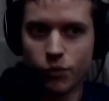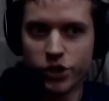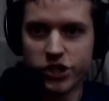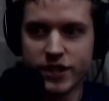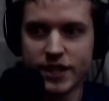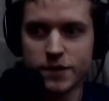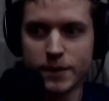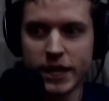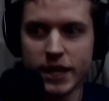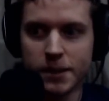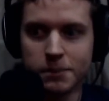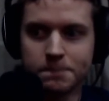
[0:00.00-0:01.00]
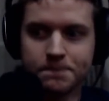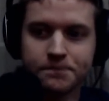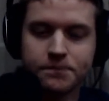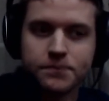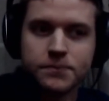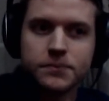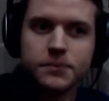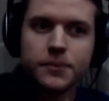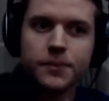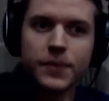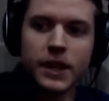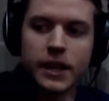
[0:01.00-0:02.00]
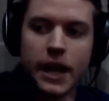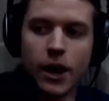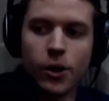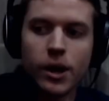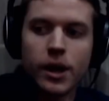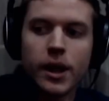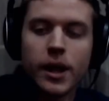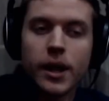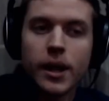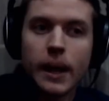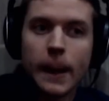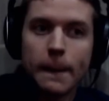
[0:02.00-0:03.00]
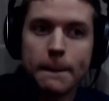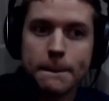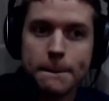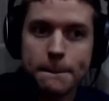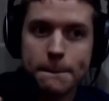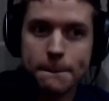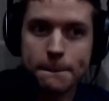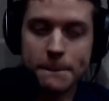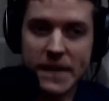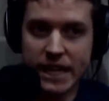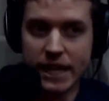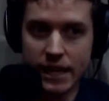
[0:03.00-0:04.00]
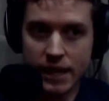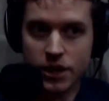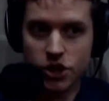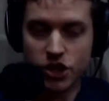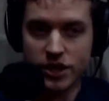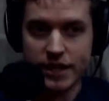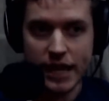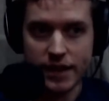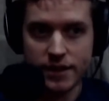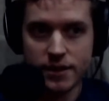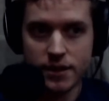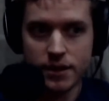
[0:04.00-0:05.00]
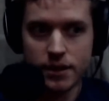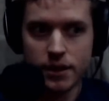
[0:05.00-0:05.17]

when she says Mickey. Now, Mickey, she says,